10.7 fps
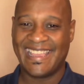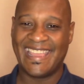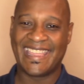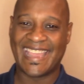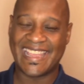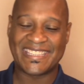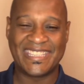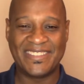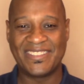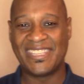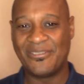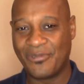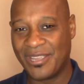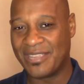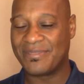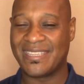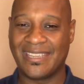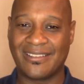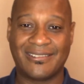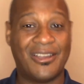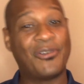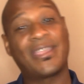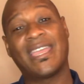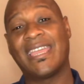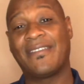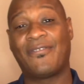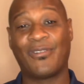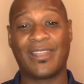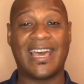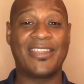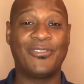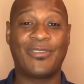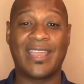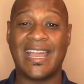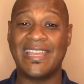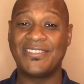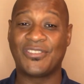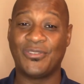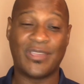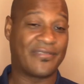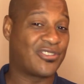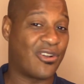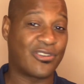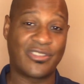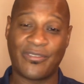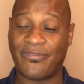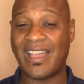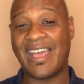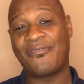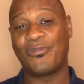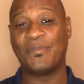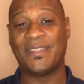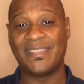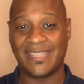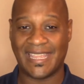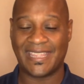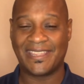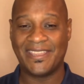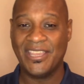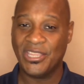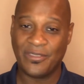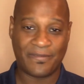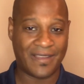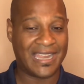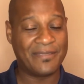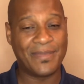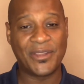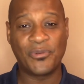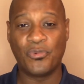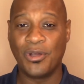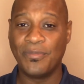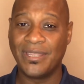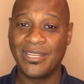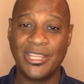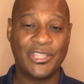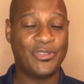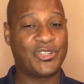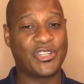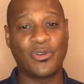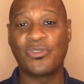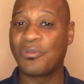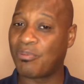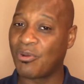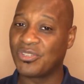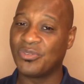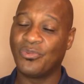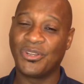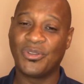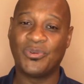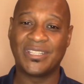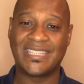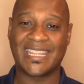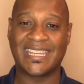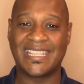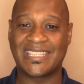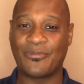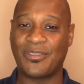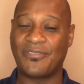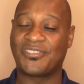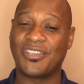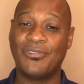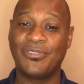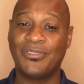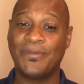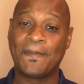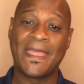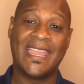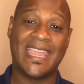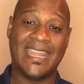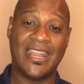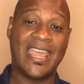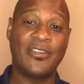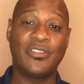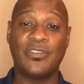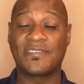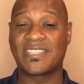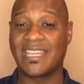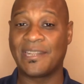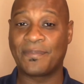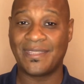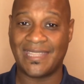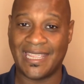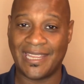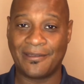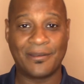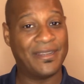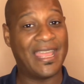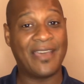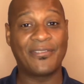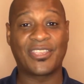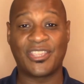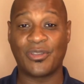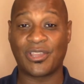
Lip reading: Hey guys, Steve Dean Williams here. Okay, for a lot of you guys, you have talked to your 5 women a day. You finally met a woman, you showed her approaching one-on-one techniques that we've shown you, and now you have set up the date. Now the